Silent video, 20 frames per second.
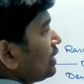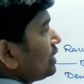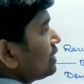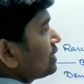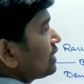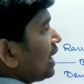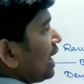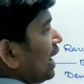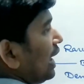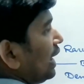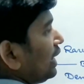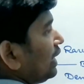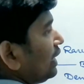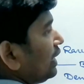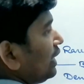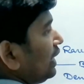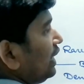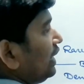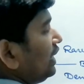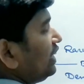is
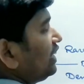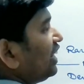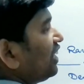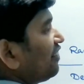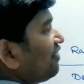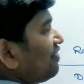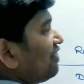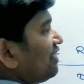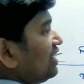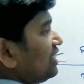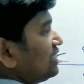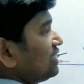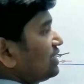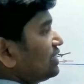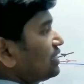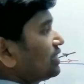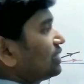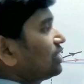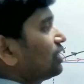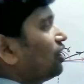an
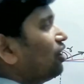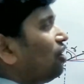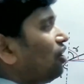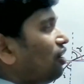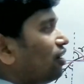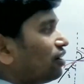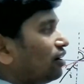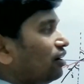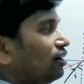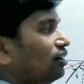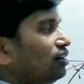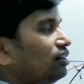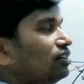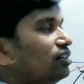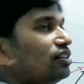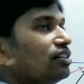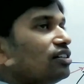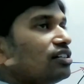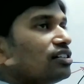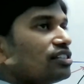interface or
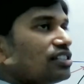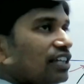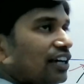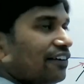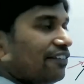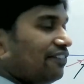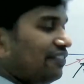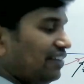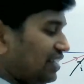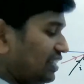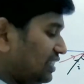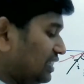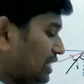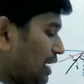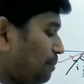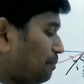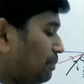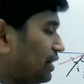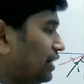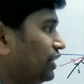a
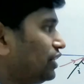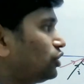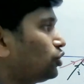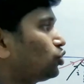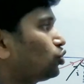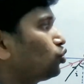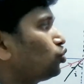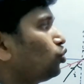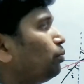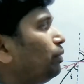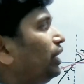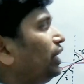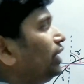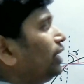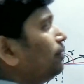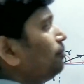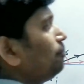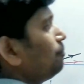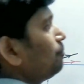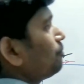surface separates two
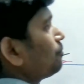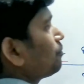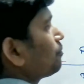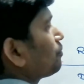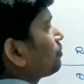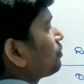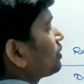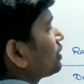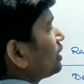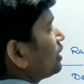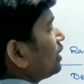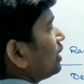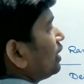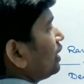medium.